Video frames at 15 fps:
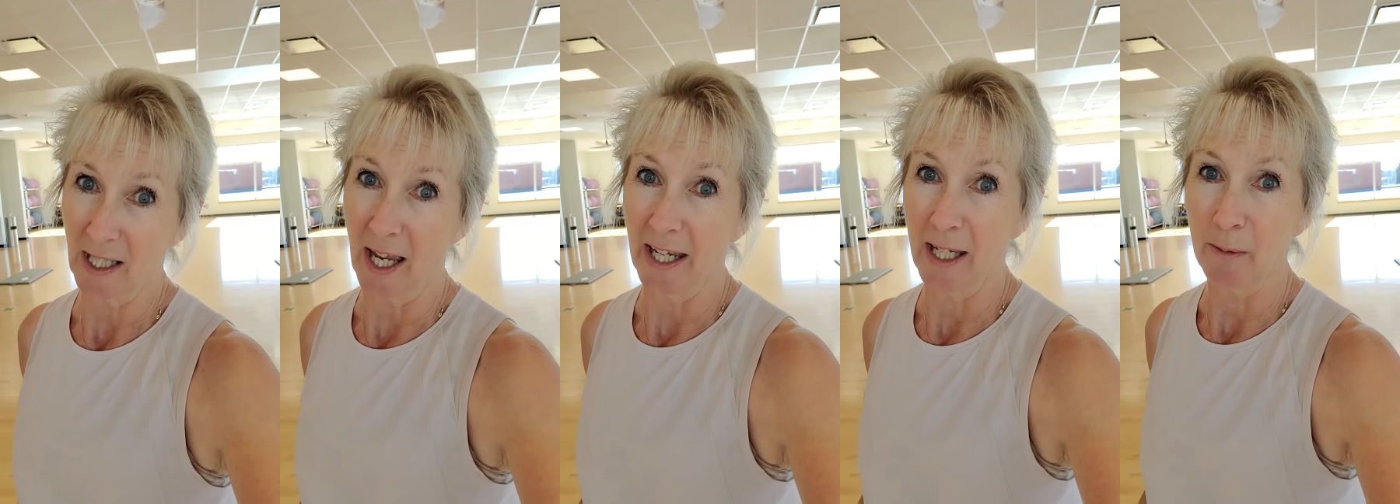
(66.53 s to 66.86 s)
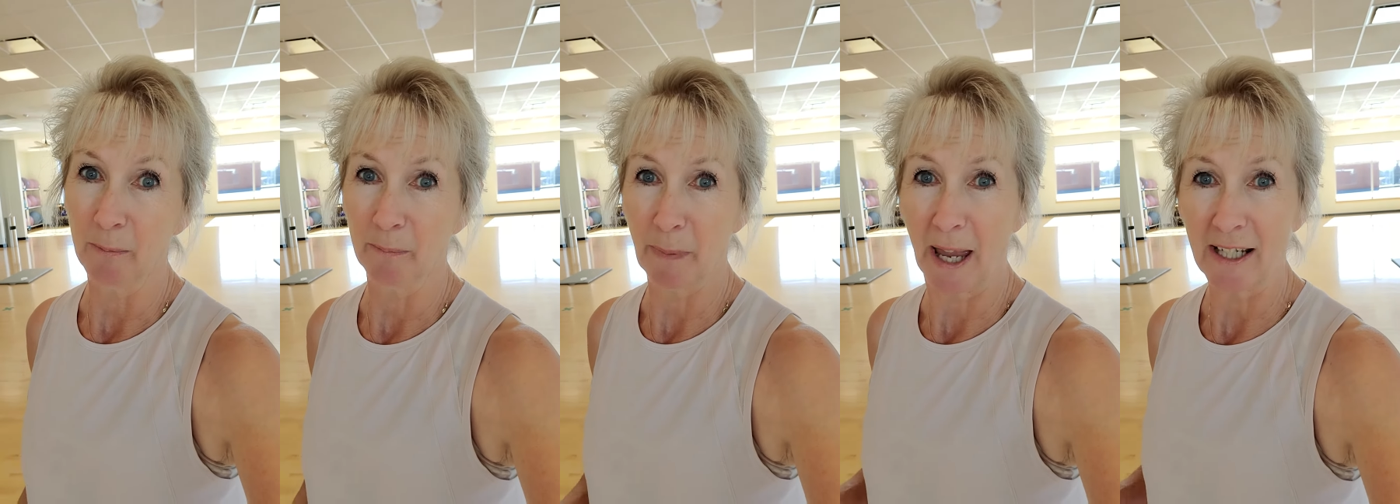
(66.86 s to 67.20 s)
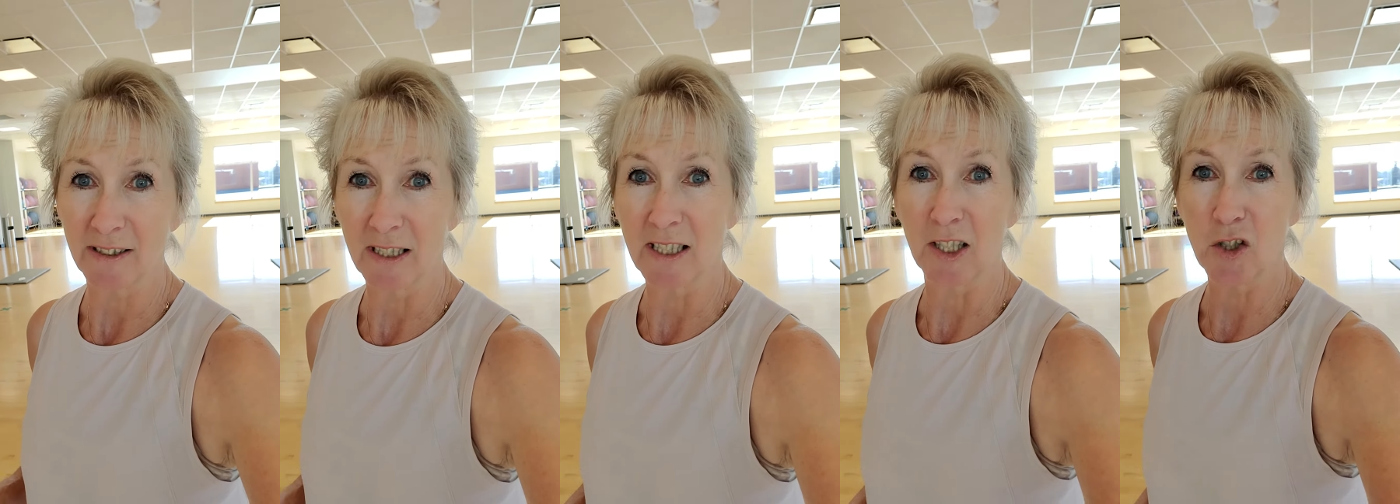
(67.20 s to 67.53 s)
I am
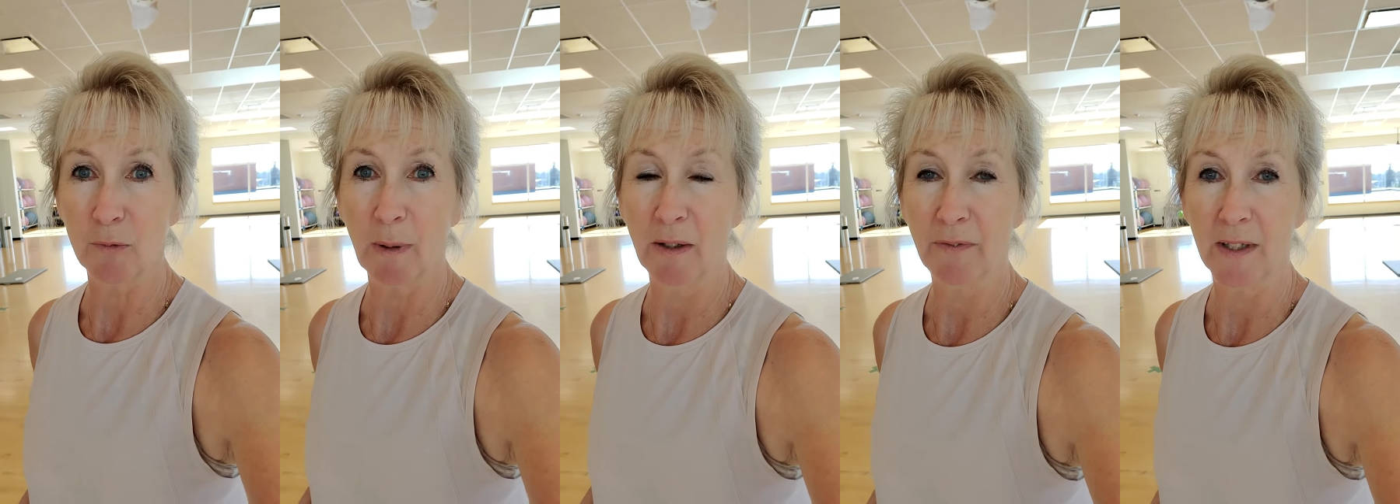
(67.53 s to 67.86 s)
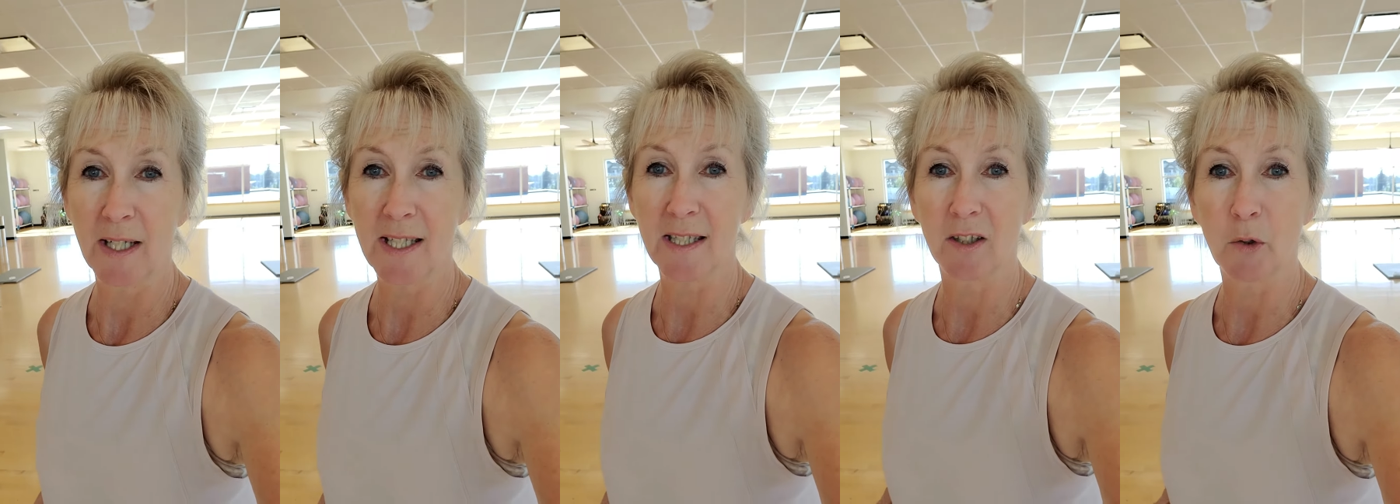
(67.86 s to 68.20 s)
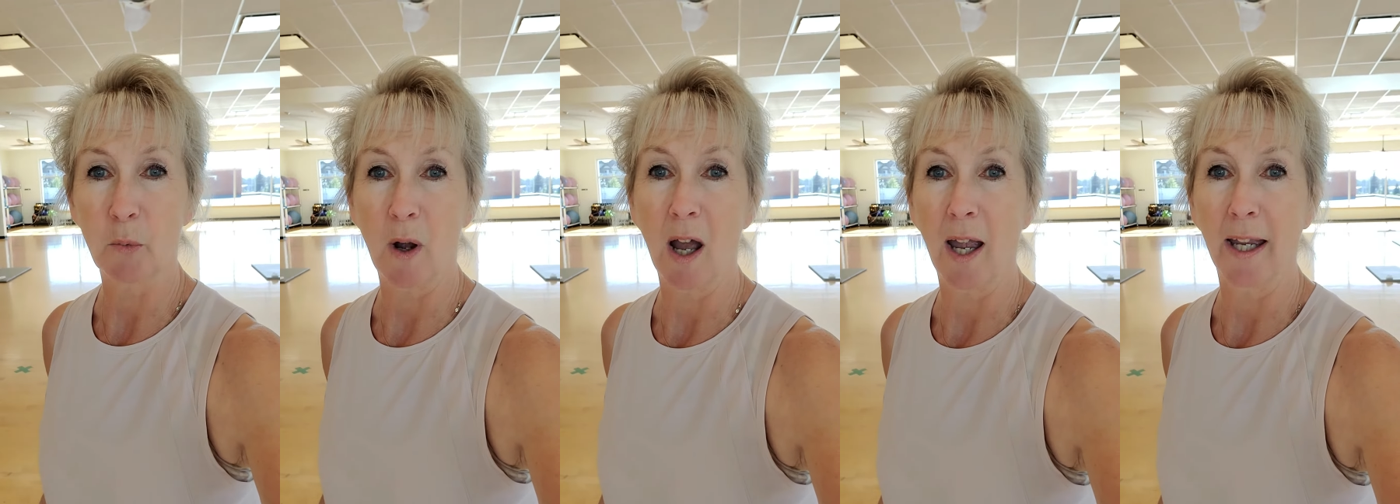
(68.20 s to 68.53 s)
back to teaching my fitness at the
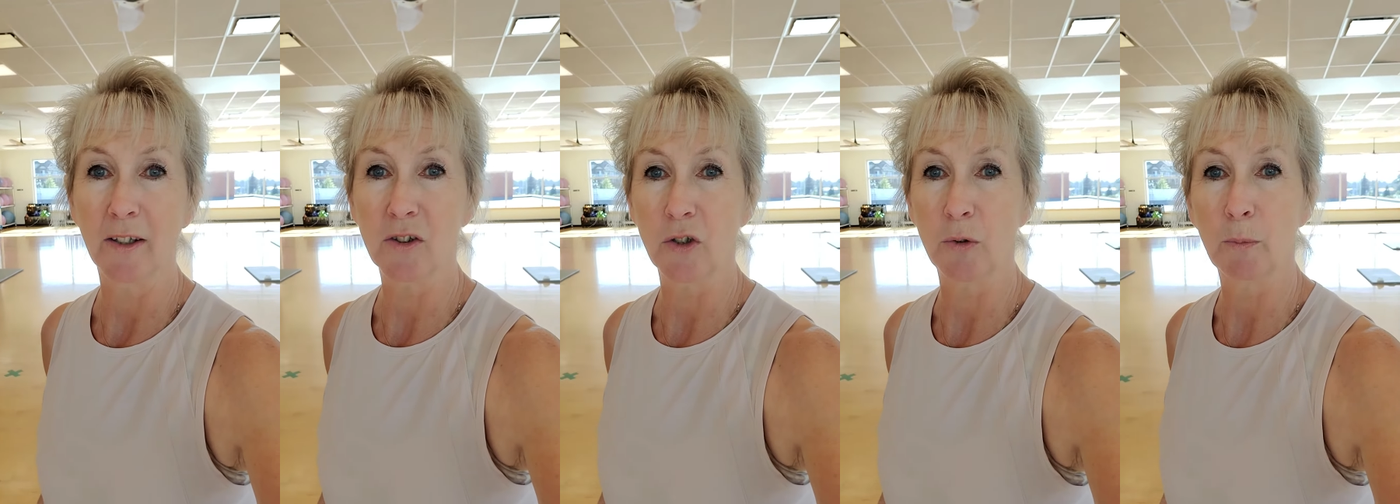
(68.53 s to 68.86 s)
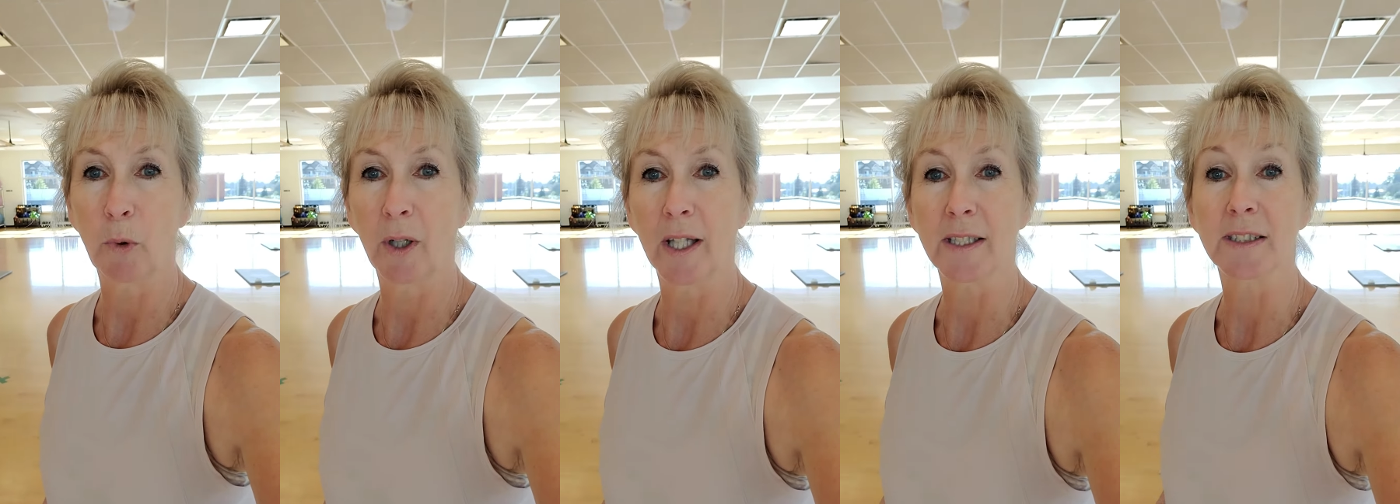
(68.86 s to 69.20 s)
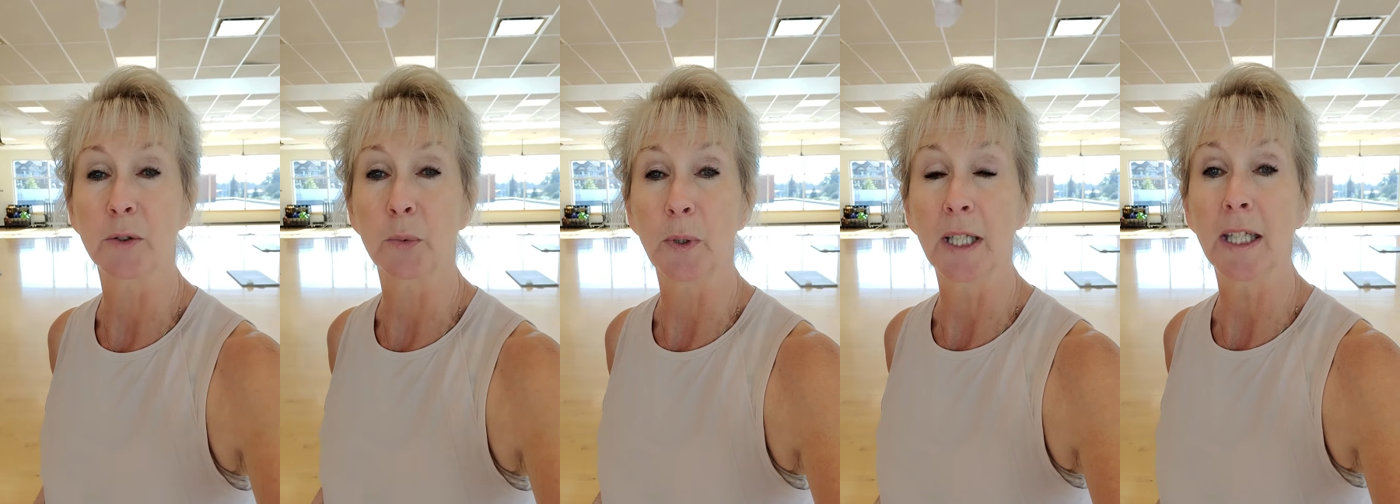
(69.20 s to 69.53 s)
Y 2
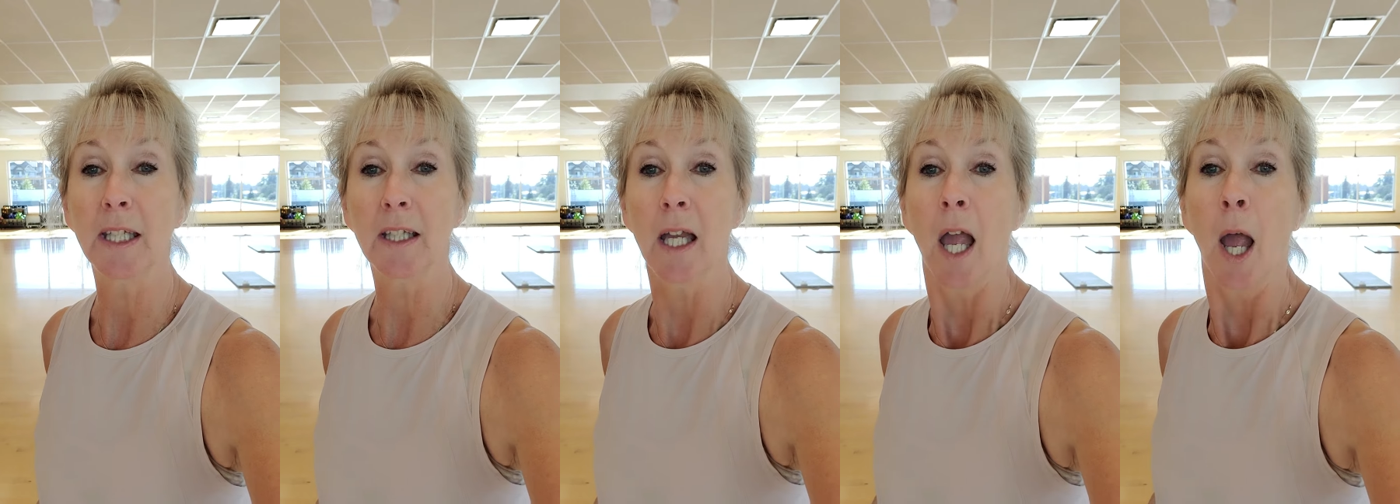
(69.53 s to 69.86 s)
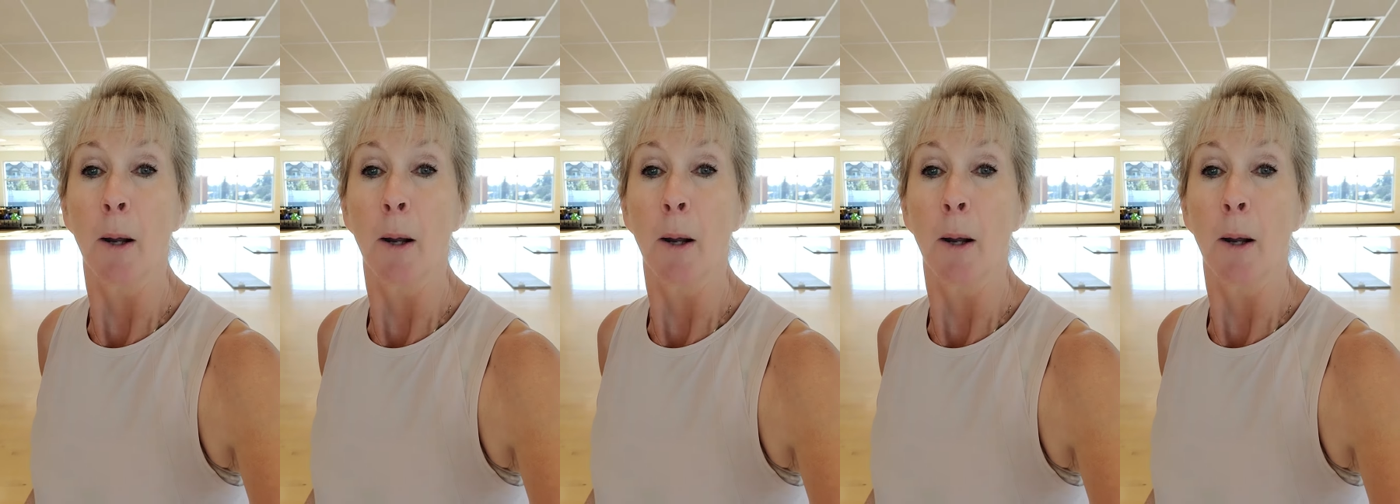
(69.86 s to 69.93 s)
mornings a week.